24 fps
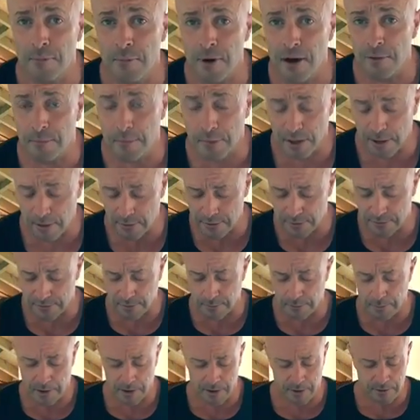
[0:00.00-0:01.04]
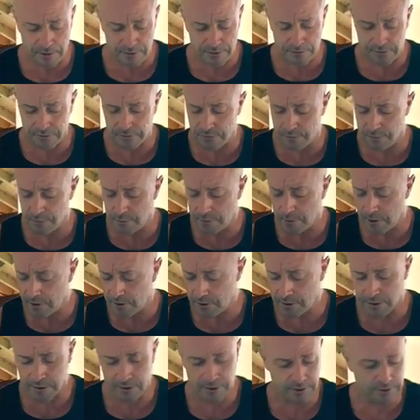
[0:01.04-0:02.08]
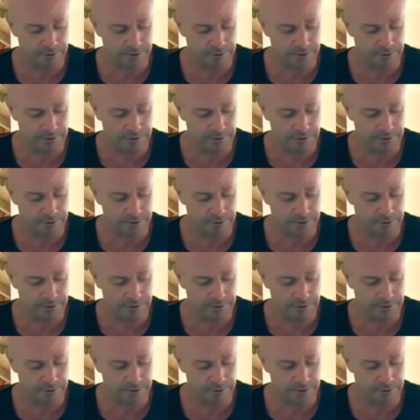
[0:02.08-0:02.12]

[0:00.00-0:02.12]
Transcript: Mark Bell is a powerlifter from America.